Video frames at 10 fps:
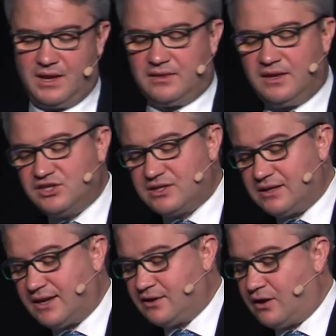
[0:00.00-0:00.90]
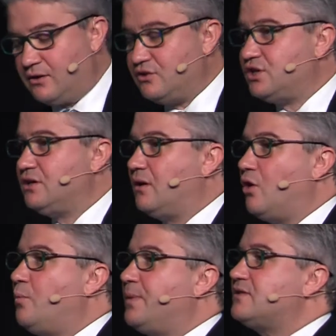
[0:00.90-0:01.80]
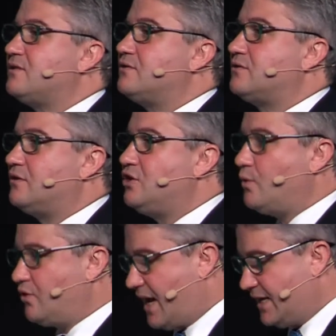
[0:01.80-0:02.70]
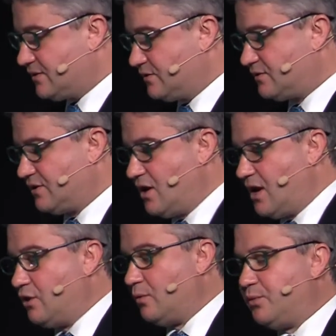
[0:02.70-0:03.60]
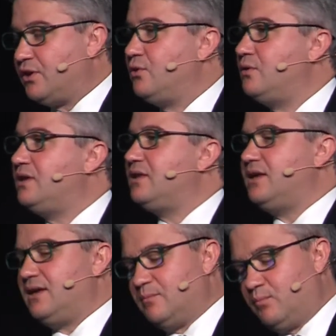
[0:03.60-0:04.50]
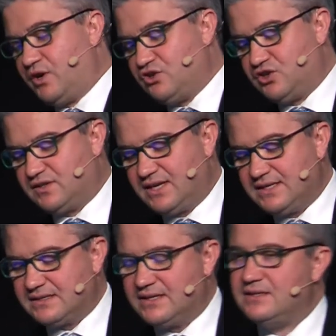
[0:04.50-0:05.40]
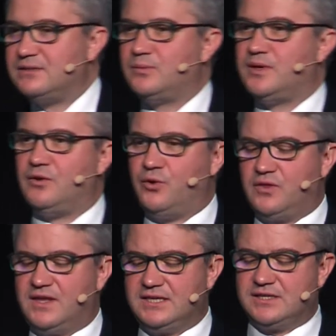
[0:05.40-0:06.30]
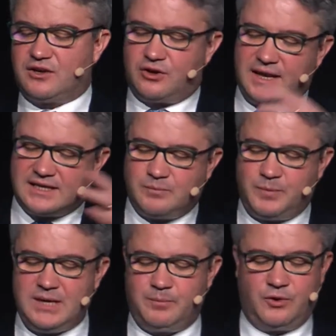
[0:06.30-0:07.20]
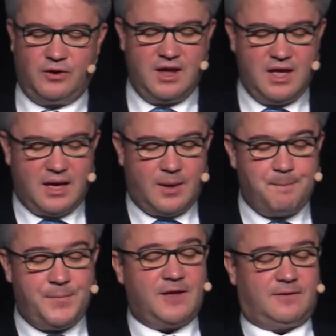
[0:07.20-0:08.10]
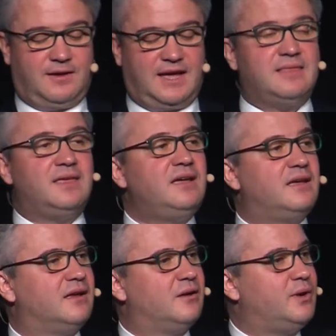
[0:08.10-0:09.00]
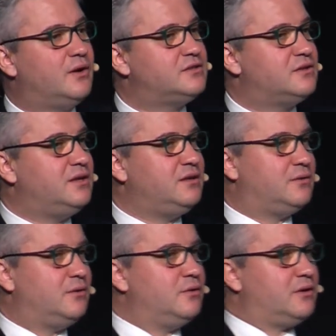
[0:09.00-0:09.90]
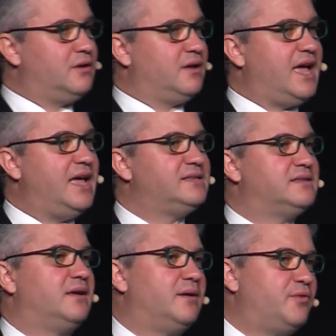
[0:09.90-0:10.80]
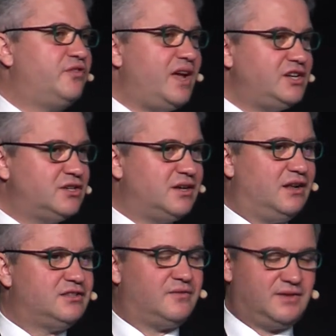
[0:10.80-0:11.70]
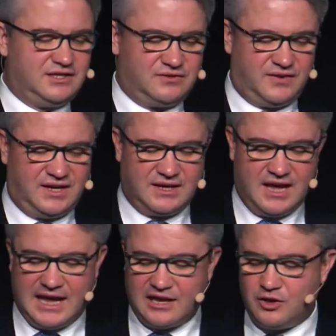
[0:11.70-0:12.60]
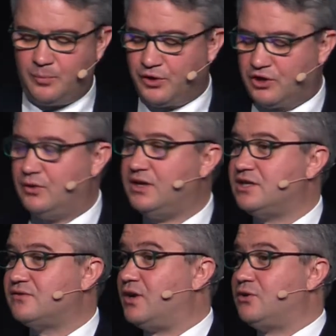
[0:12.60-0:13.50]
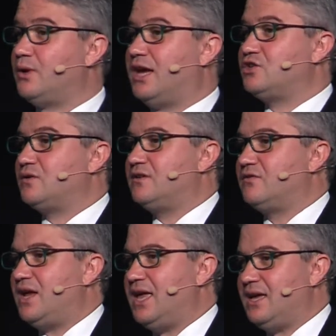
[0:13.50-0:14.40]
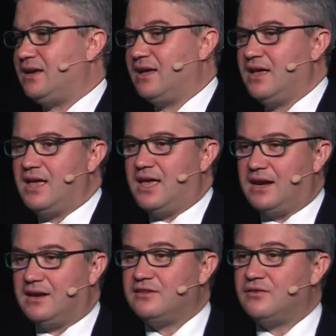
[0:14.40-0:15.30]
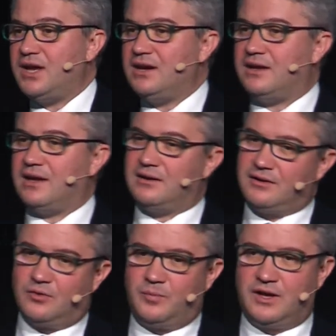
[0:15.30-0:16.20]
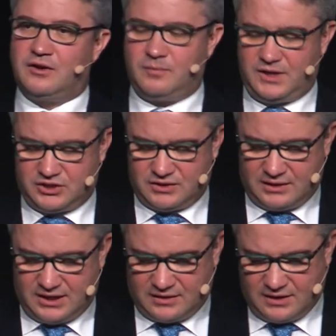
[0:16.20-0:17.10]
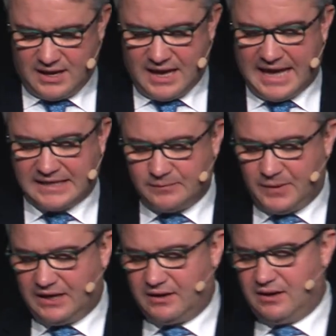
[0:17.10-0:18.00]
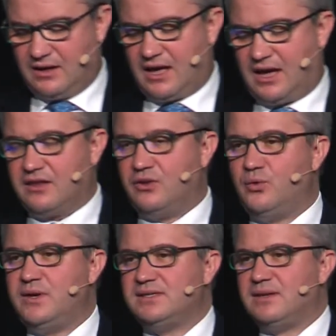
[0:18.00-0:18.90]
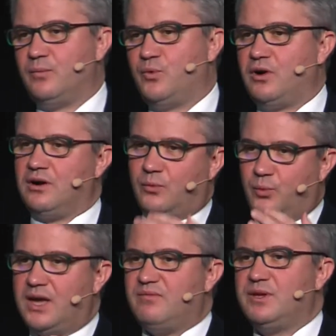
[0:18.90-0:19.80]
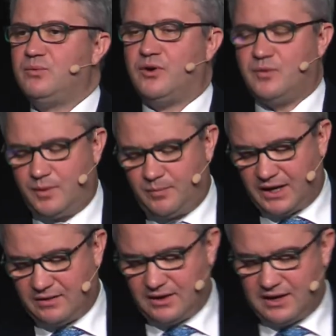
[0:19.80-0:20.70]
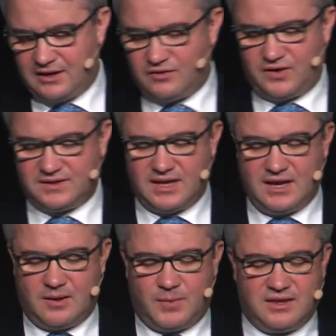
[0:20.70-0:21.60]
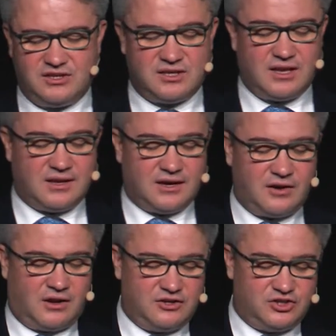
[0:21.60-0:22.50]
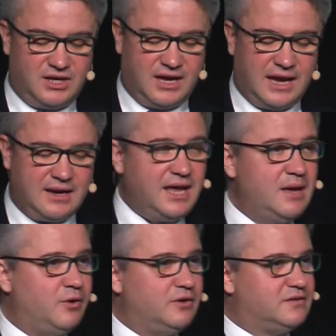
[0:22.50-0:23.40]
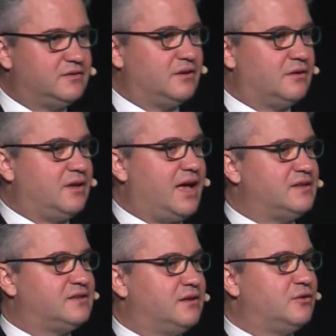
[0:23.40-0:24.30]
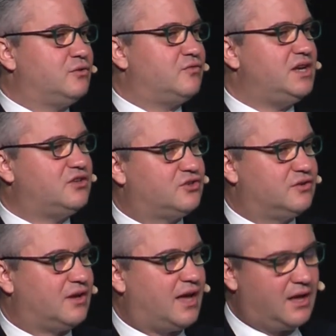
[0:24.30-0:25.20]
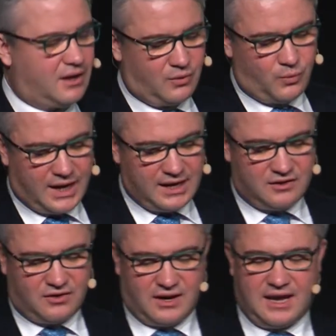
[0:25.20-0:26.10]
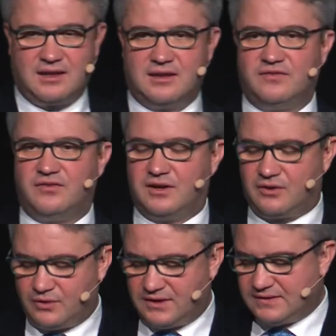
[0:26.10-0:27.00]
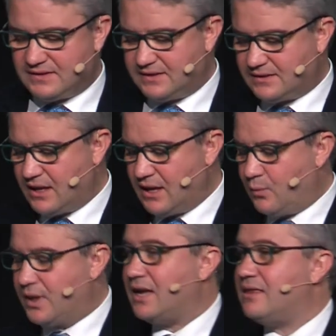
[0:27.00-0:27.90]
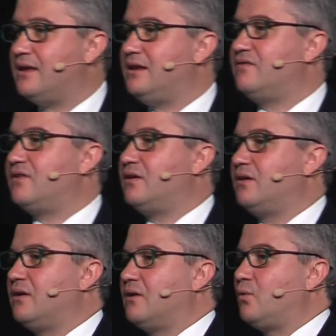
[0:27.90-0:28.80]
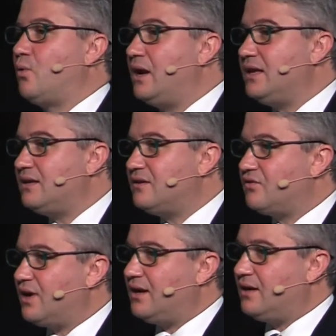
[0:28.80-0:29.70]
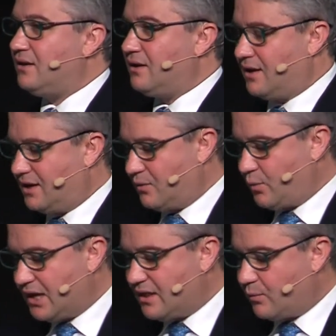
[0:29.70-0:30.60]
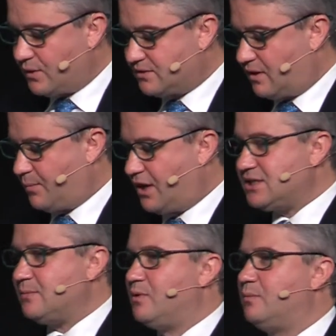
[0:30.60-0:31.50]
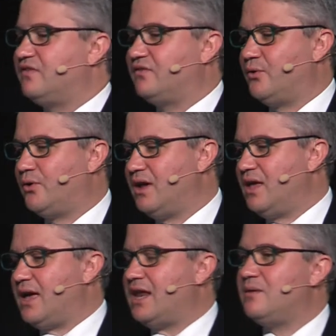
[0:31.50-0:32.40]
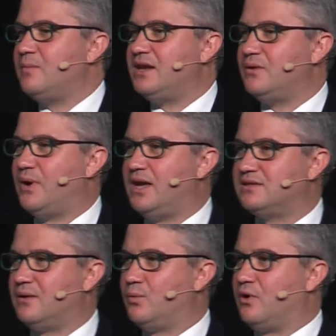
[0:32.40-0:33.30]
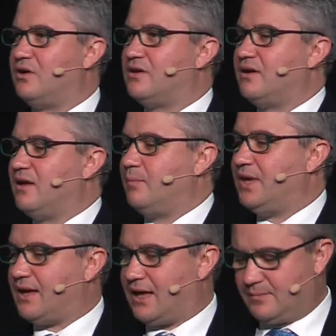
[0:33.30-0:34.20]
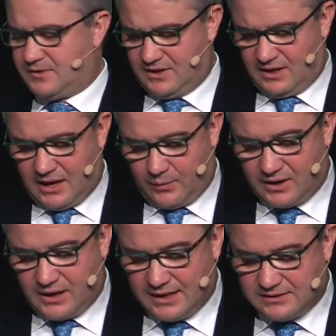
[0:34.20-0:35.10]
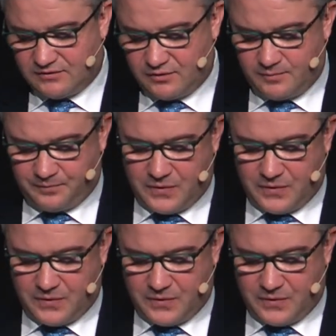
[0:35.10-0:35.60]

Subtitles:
Digital technology opens also new horizons and opportunity. It bridges distance. We know this. It connects people. But I think we also need to look as professionals of this field at the opportunities for education and training. And the European Commission there has been doing some work. We have been working with partner countries. But digital technology enables us to reach wider and different audiences. We can deliver quality training in a way that was not possible before, and in many ways the world becomes our classroom.